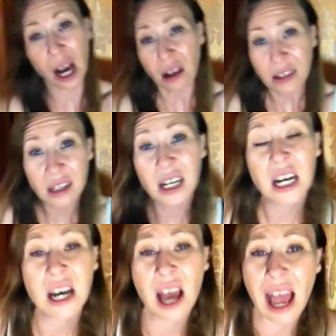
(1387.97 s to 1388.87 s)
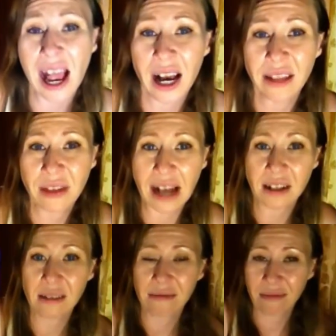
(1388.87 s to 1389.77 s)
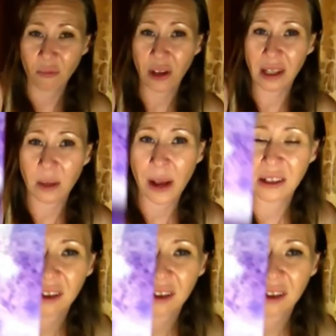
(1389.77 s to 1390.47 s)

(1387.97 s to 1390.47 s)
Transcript: else. And that really depends